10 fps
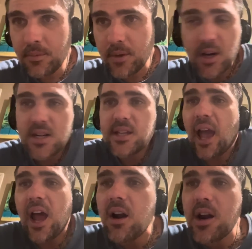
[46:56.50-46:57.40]
Karina's like,
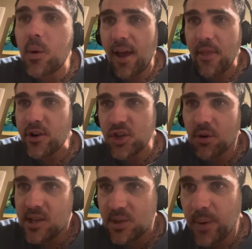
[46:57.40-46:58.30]
I don't know what other
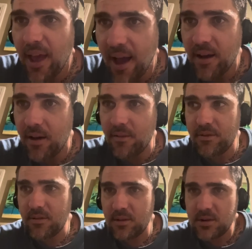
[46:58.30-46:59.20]
choice we have.
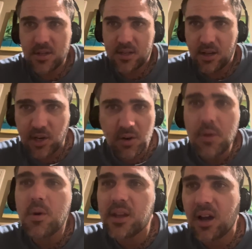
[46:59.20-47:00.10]
Just you're the
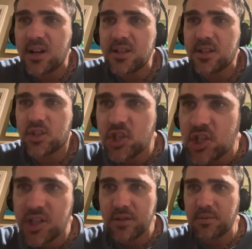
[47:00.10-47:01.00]
one that got us in this
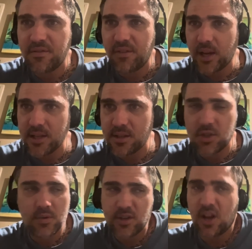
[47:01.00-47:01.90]
stupid fucking
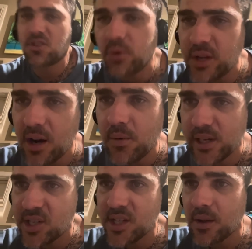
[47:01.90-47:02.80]
situation. I told you I don't want
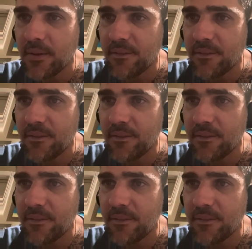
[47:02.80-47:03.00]
to steal the